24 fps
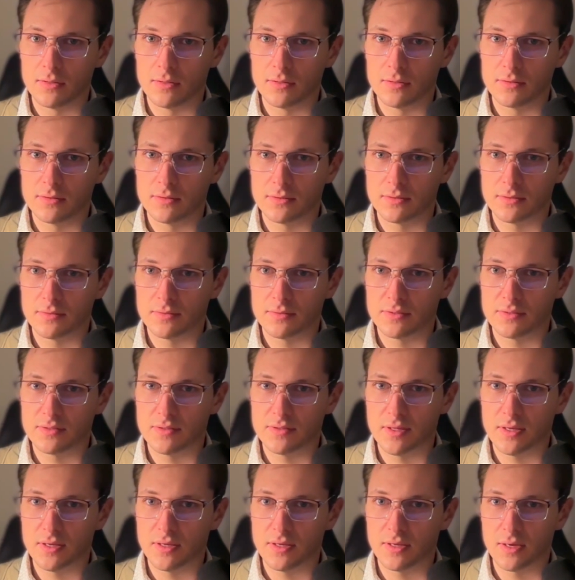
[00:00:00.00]
So it's
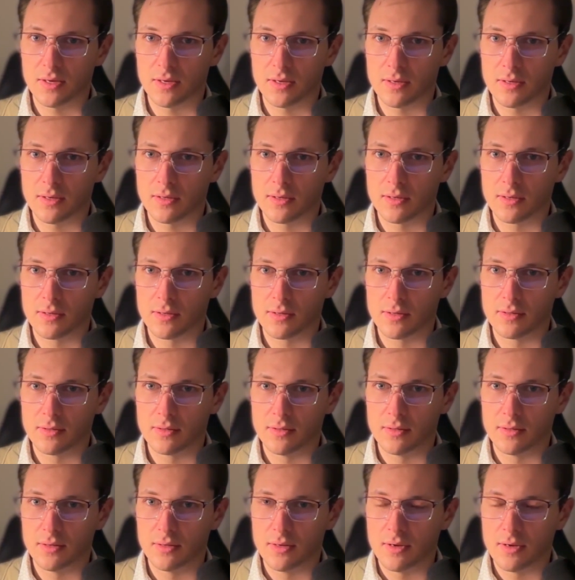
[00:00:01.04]
thinking.
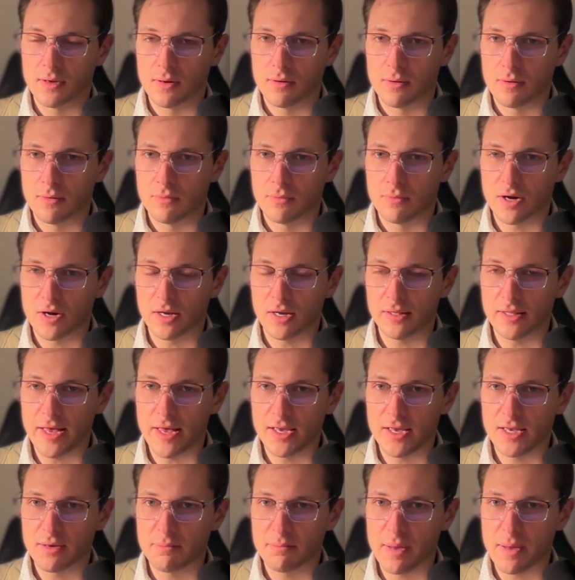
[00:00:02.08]
What I
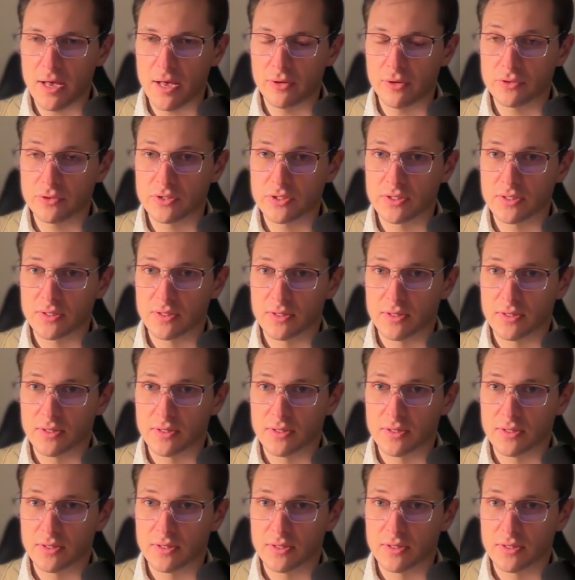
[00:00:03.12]
like about